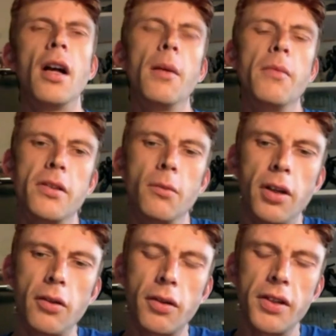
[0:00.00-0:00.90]
Um, the
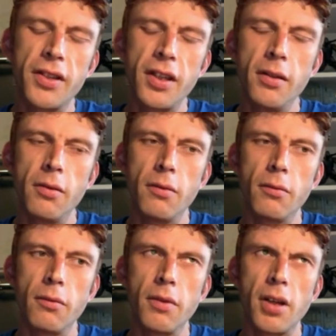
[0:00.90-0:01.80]
one I got is
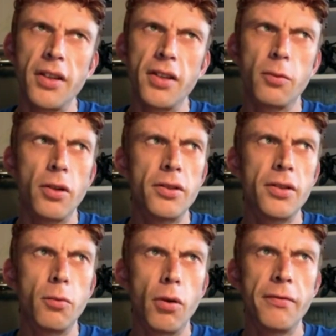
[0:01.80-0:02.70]
the I think it's the one
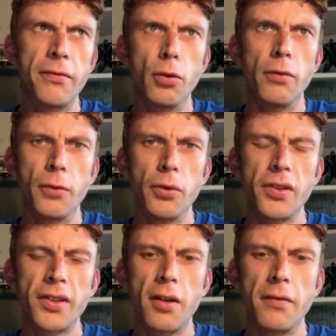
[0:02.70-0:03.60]
to one four four
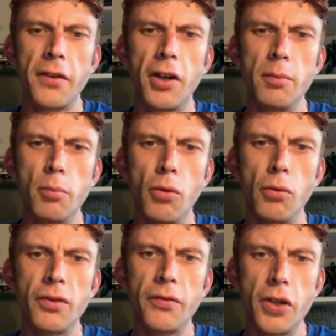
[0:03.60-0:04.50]
scale fine
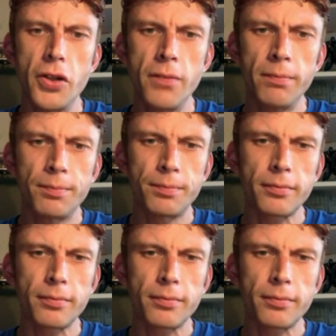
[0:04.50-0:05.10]
molds version.